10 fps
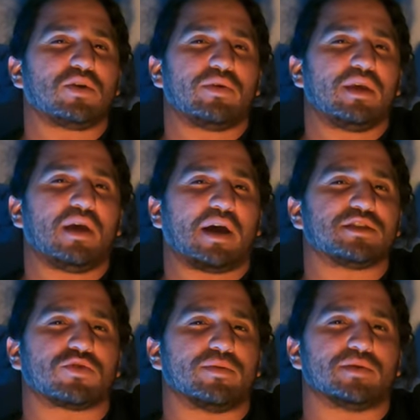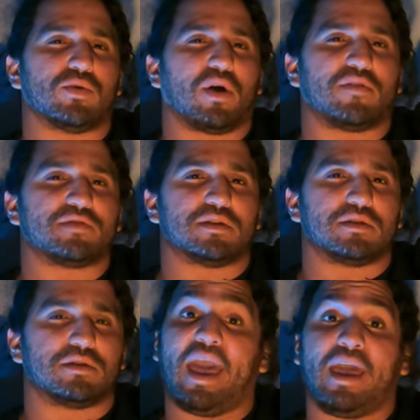don't eat ice cream too
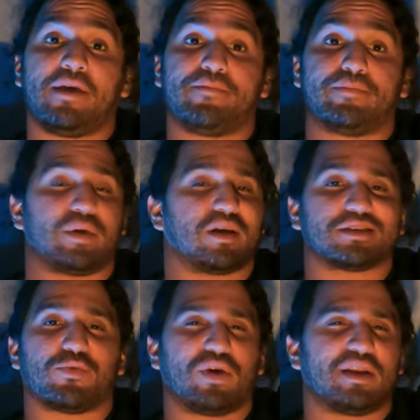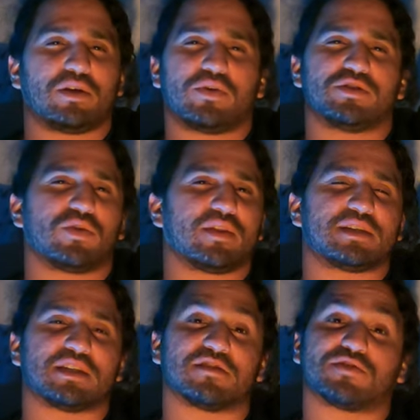often. A, because I really don't enjoy the
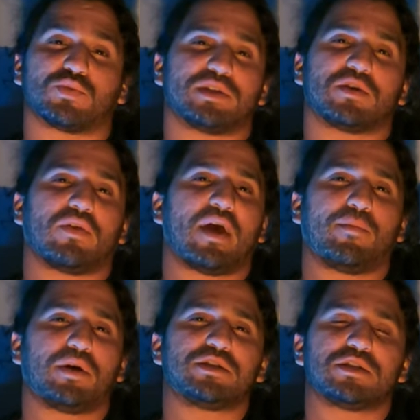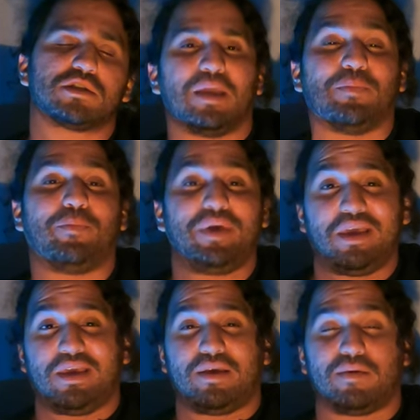taste of sweets all that much, and
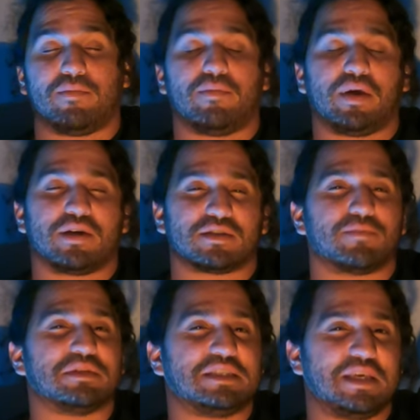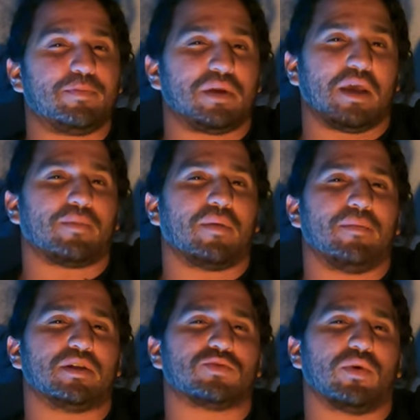B, because I'm deeply in my
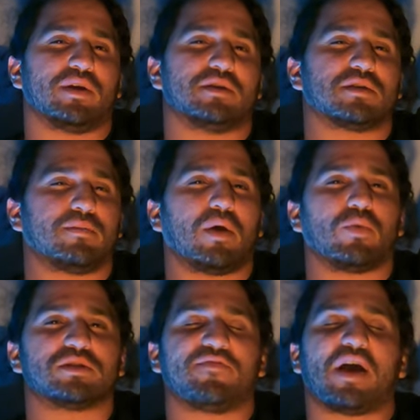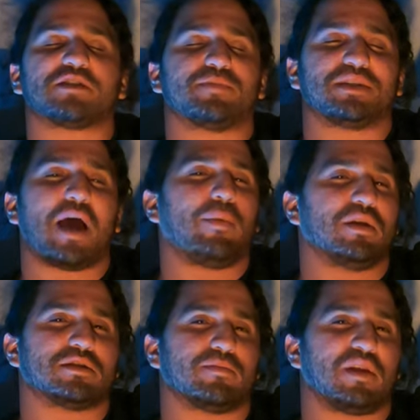mid-20s and my once fast
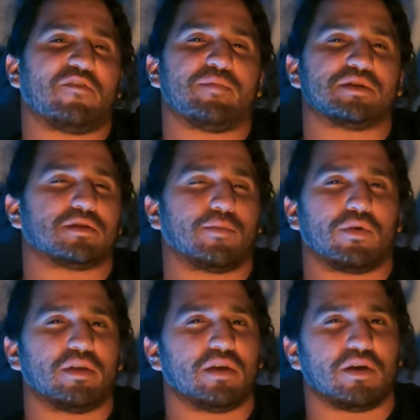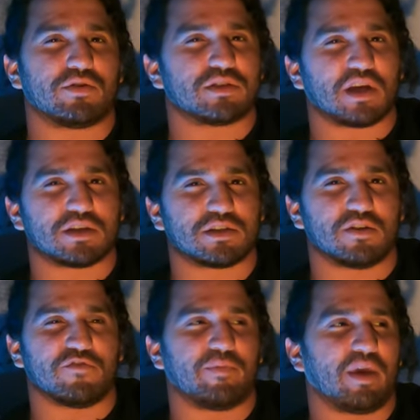metabolism left me somewhere in the
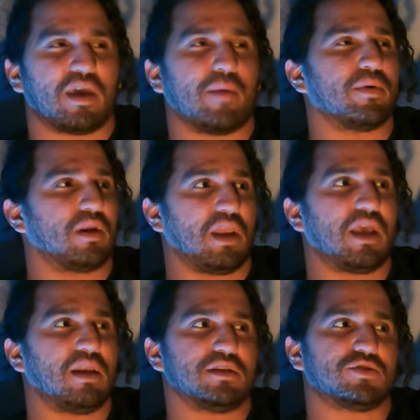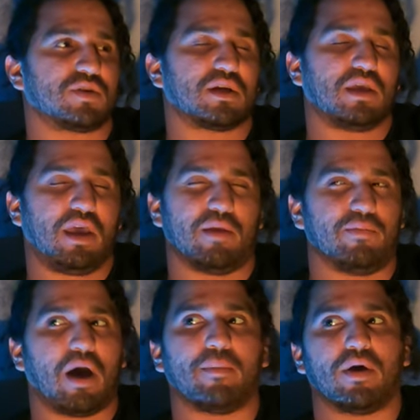intersection of being able to legally drink
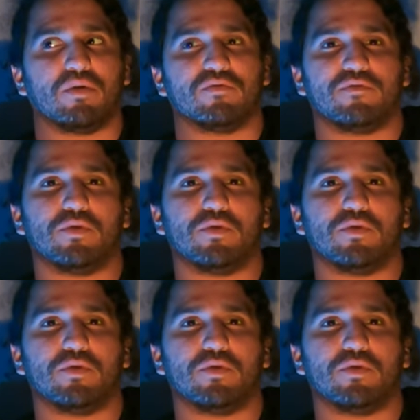and buy my own